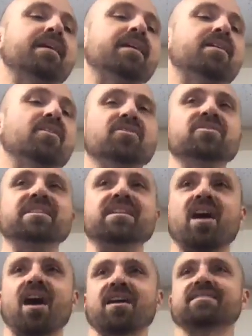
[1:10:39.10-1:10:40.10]
early
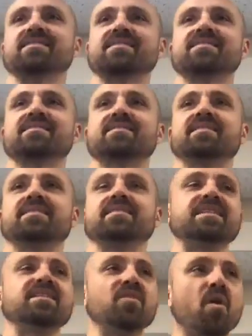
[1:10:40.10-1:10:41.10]
aughts
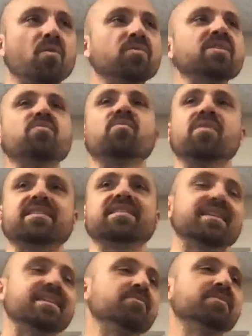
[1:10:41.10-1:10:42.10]
did only one
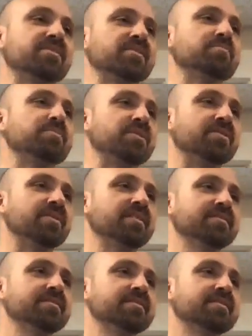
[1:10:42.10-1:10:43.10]
thing with their
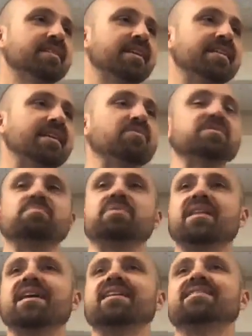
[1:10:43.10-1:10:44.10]
computer, and that was
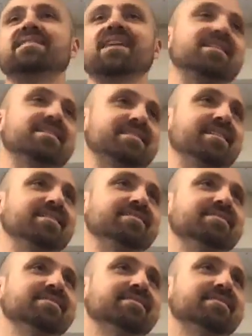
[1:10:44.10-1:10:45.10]
play solitaire.
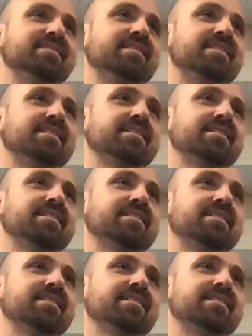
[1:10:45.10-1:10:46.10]

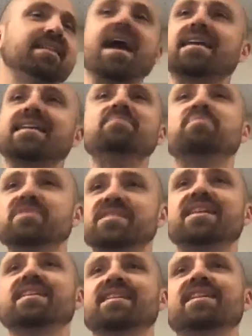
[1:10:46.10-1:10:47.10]

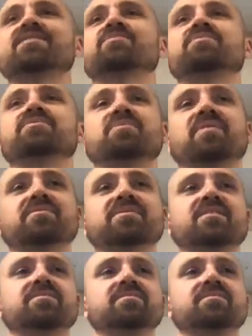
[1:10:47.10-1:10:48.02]
90% of customers, when I was like